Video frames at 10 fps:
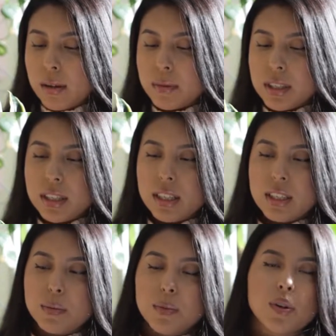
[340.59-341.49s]
since it
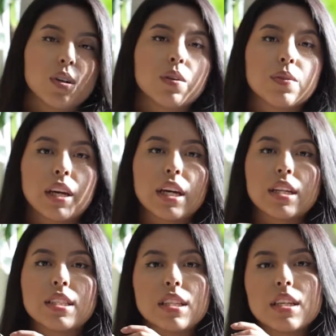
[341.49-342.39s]
is more of like a
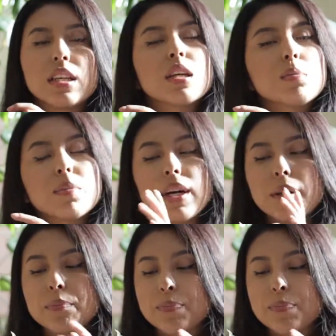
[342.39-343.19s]
succulent plant.